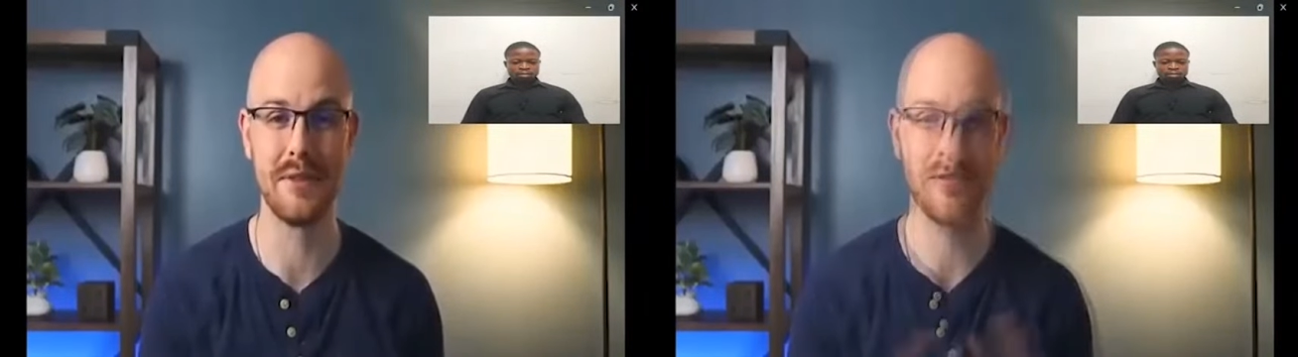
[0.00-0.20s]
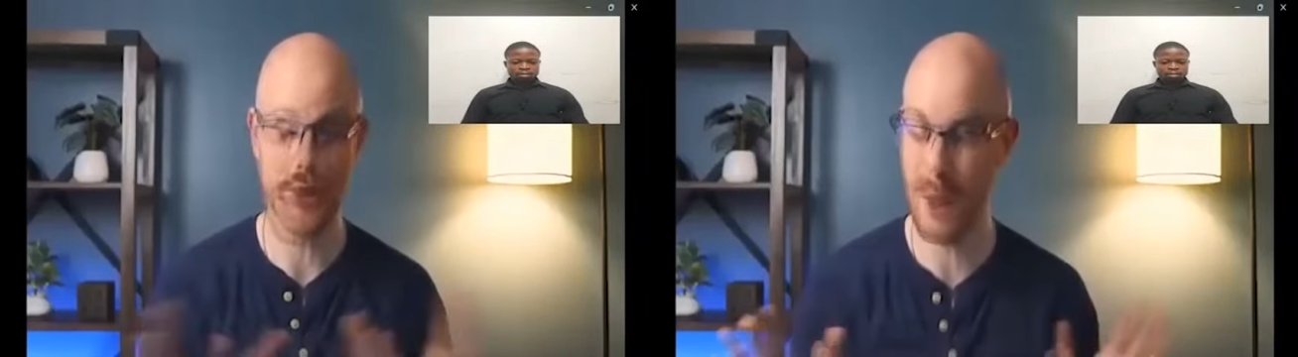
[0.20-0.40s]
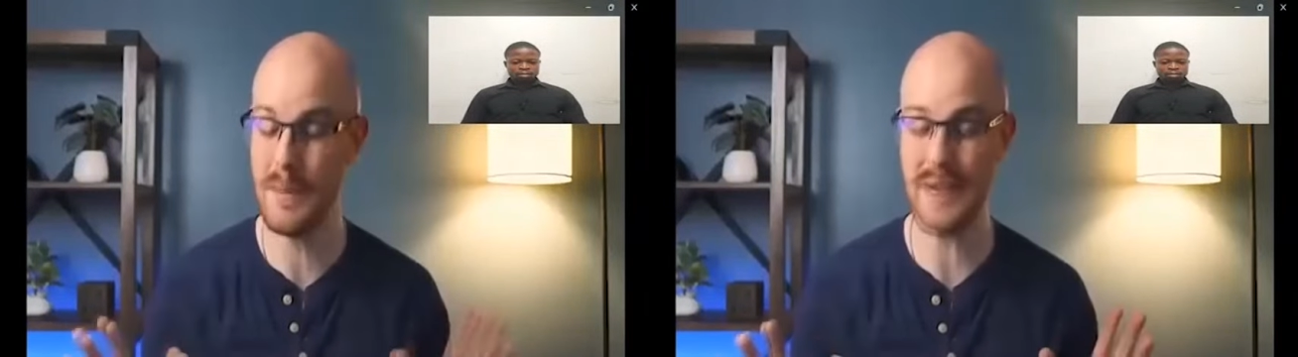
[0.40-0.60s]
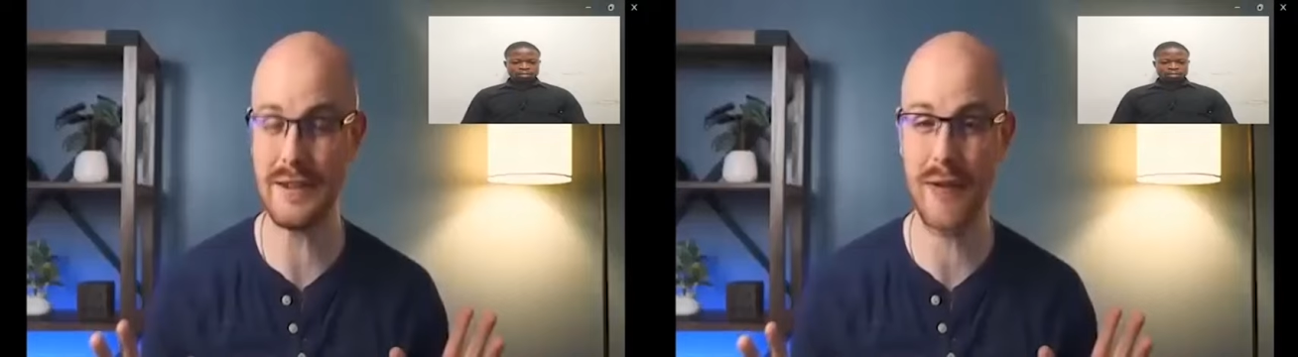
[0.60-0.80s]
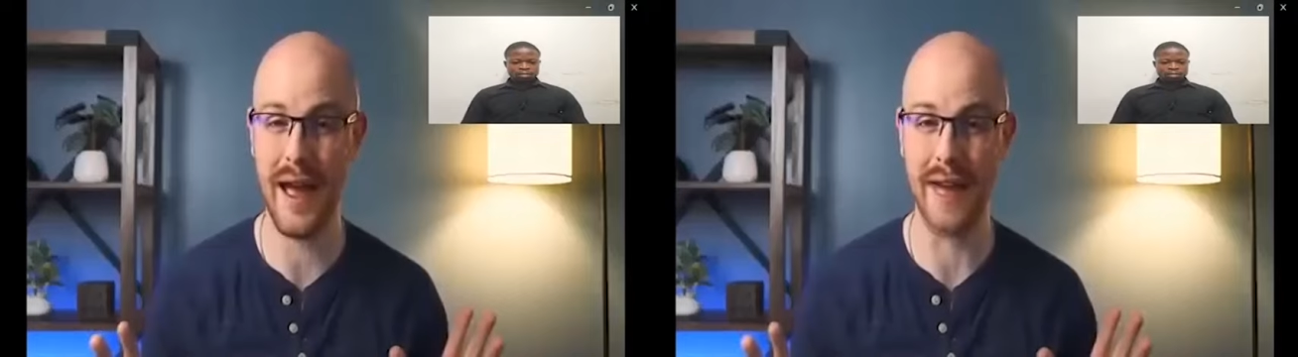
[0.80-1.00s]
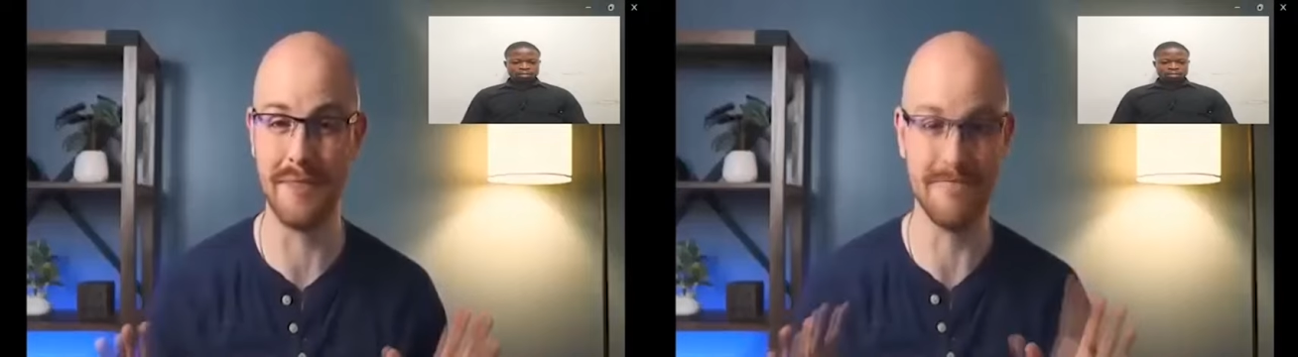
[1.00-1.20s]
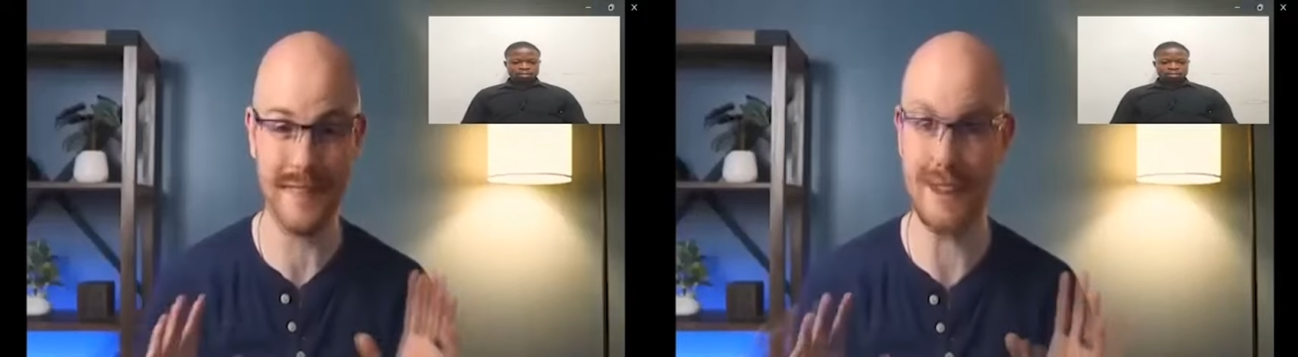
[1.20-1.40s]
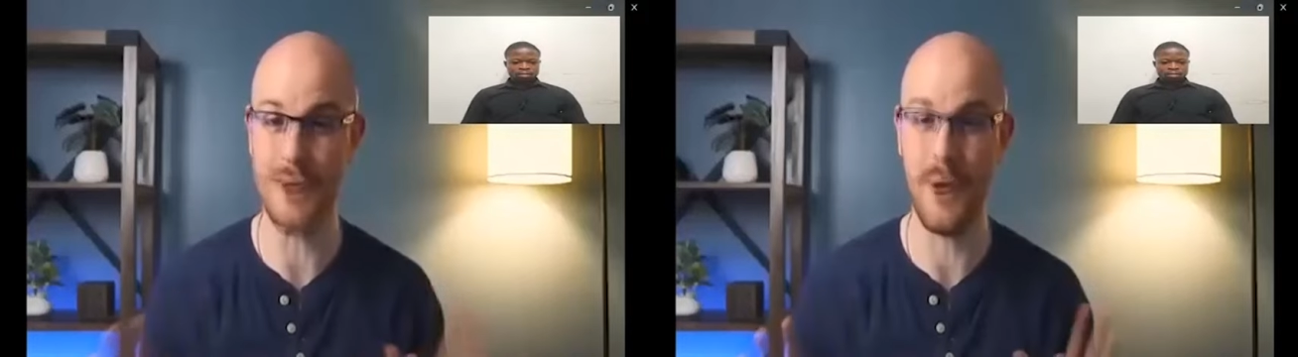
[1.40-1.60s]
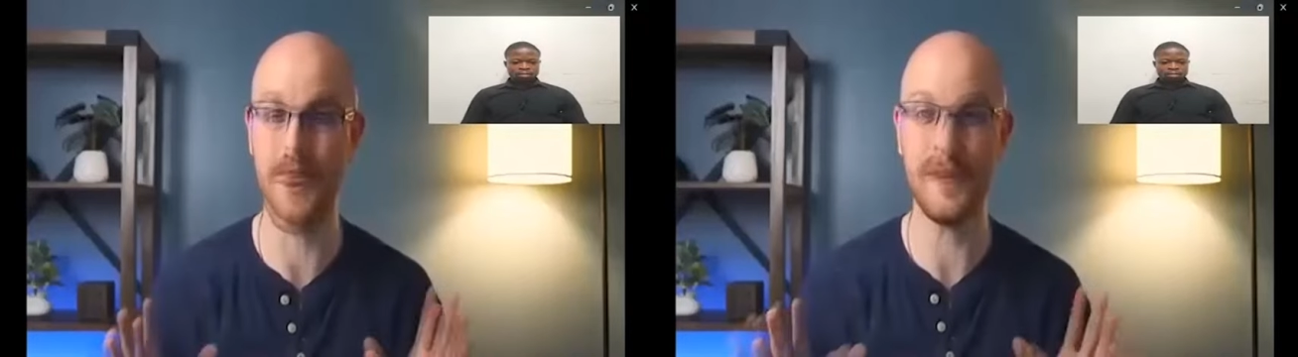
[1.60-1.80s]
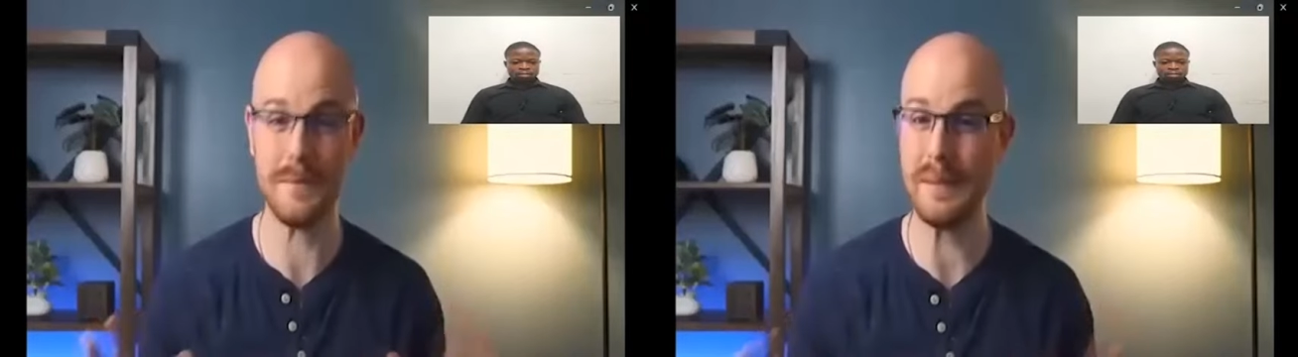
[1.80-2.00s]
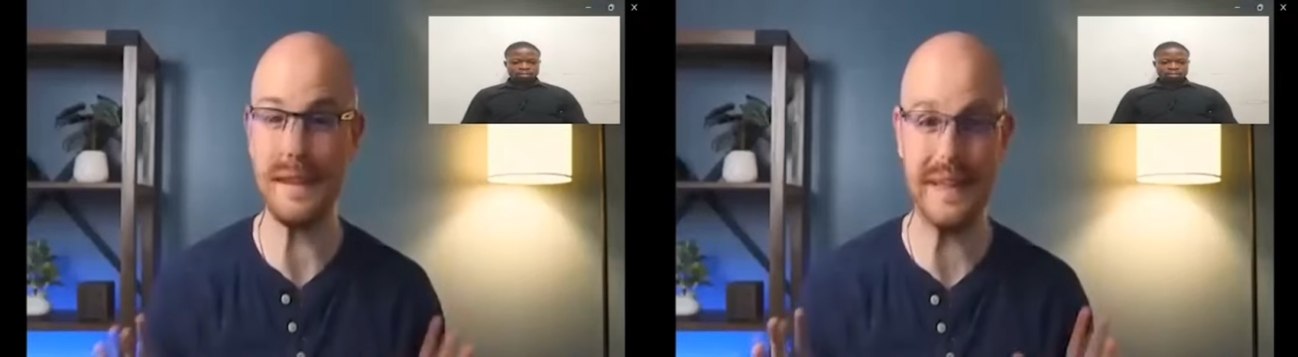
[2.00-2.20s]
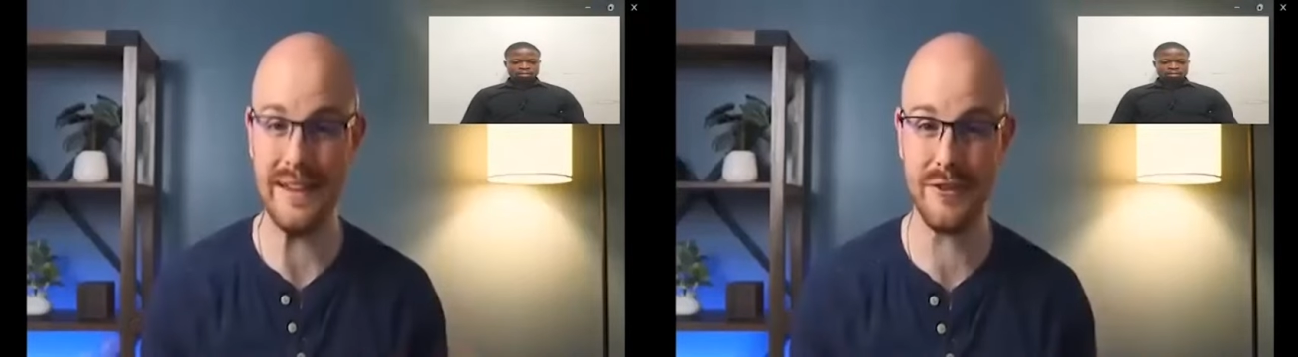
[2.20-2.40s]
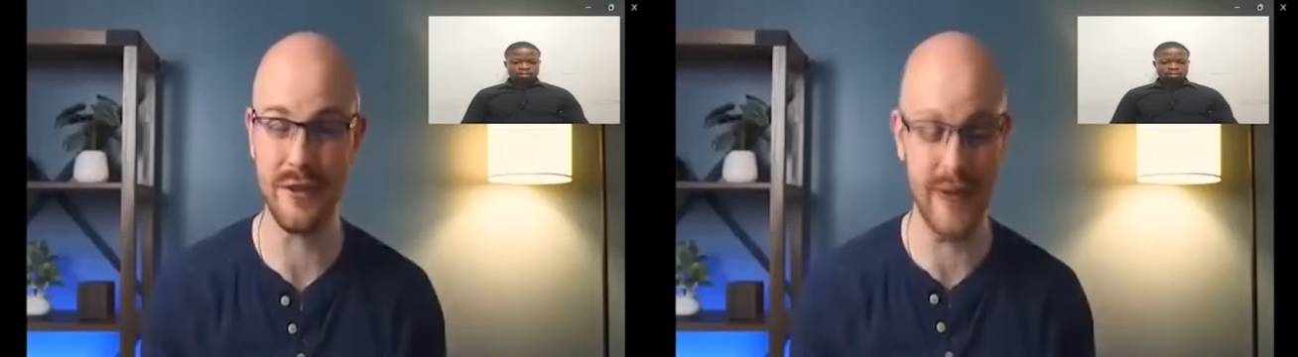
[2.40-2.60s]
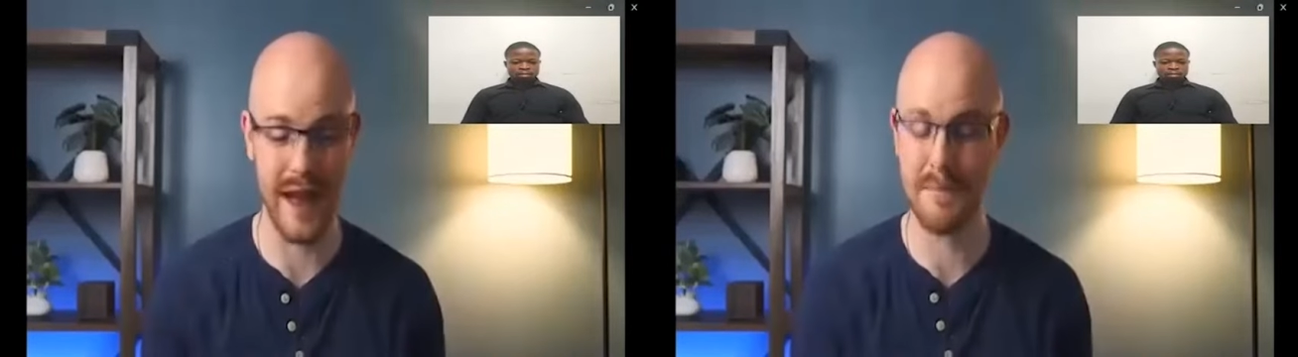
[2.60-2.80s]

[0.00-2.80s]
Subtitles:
So I hope that's okay, and it's all completely free.